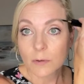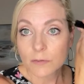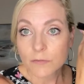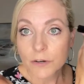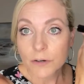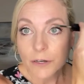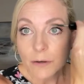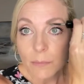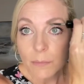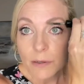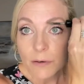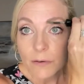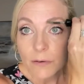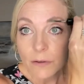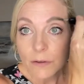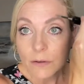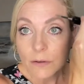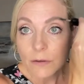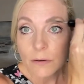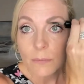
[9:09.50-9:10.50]
afraid to put
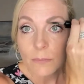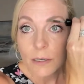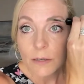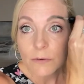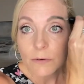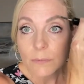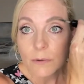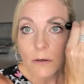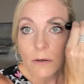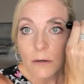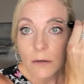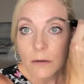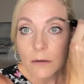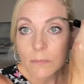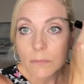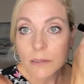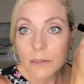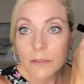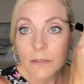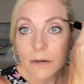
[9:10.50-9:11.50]
too much more
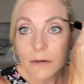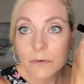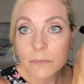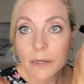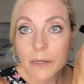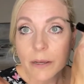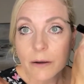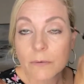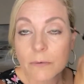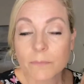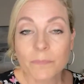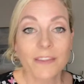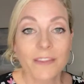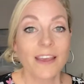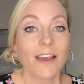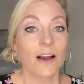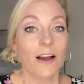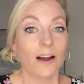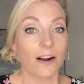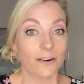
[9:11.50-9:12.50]
on, but there we go.
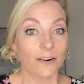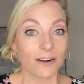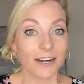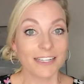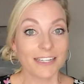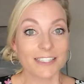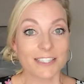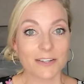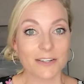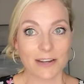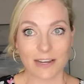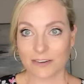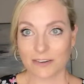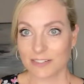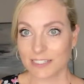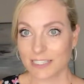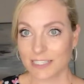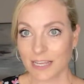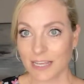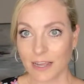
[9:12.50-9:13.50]
All right, so how
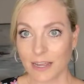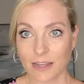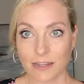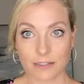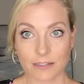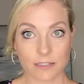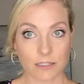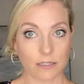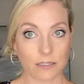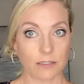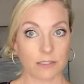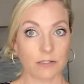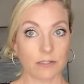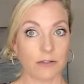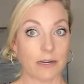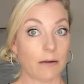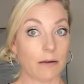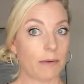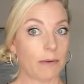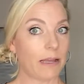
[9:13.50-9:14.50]
is that? So
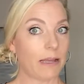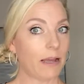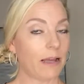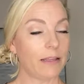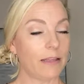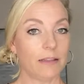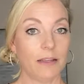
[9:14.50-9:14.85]
now my, eye,